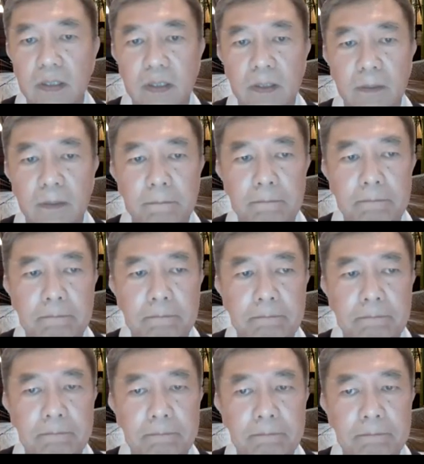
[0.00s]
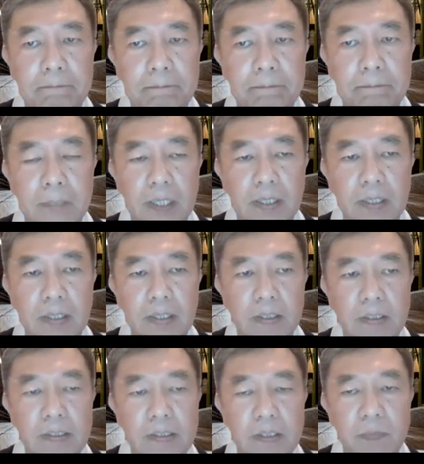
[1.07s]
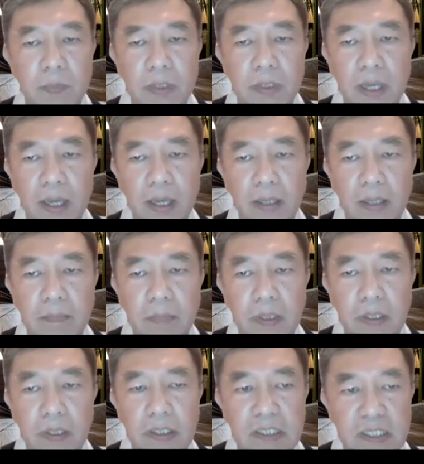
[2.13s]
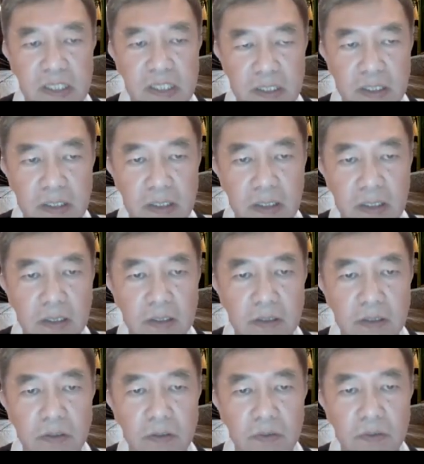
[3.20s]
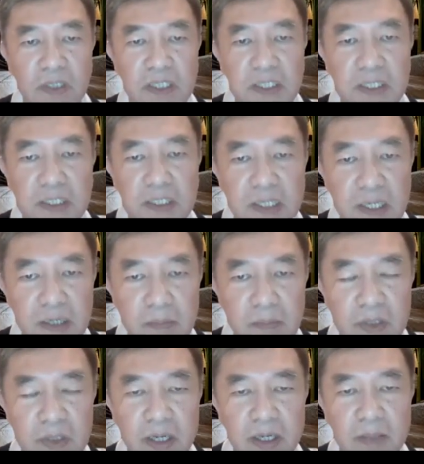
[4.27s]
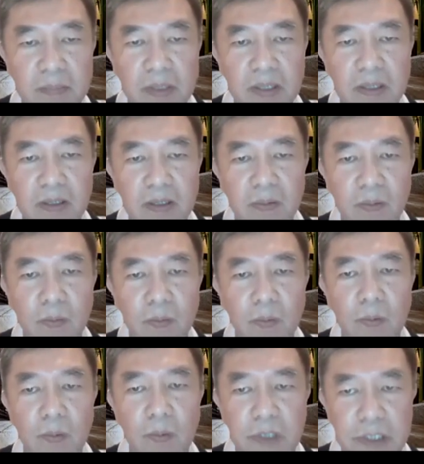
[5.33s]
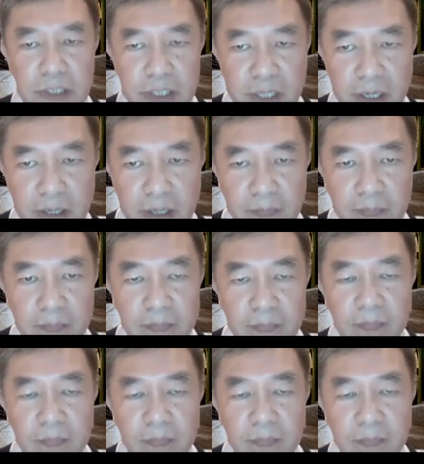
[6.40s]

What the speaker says: Um, you see, we can't be listening to the same Dharma all the time.